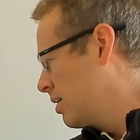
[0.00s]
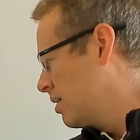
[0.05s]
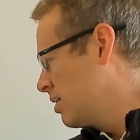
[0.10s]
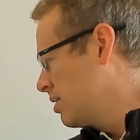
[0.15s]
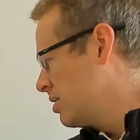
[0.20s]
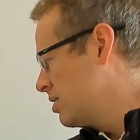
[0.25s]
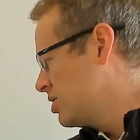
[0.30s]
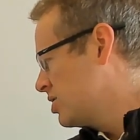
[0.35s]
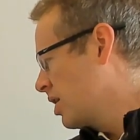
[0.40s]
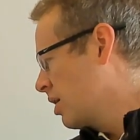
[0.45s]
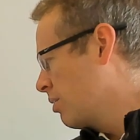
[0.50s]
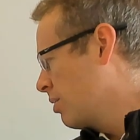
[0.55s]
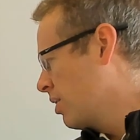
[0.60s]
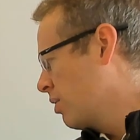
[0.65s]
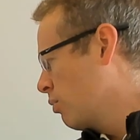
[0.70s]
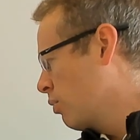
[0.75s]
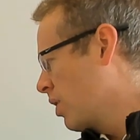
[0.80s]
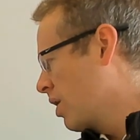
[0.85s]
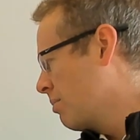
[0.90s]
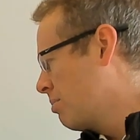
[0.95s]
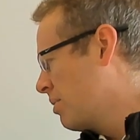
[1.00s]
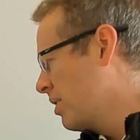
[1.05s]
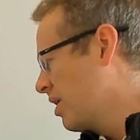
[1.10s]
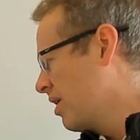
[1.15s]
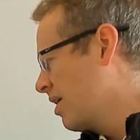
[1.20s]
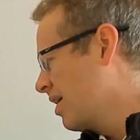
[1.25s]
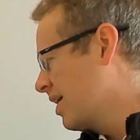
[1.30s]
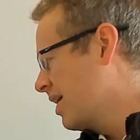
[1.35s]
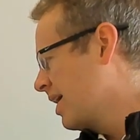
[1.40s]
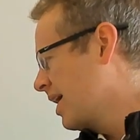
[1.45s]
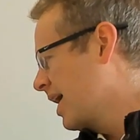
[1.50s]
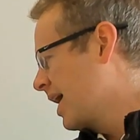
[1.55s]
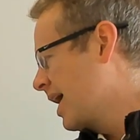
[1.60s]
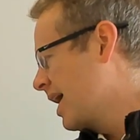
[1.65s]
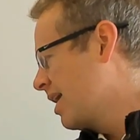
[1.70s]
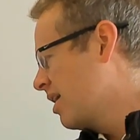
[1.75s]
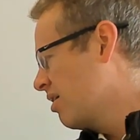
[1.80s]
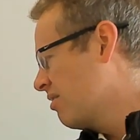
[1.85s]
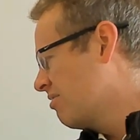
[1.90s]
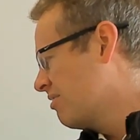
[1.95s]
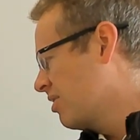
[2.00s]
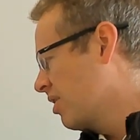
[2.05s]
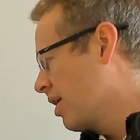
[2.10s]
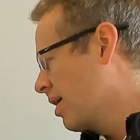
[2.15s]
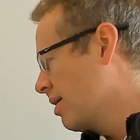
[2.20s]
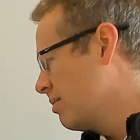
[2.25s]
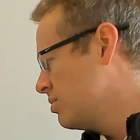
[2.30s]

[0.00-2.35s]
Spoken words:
showing one period ahead of time.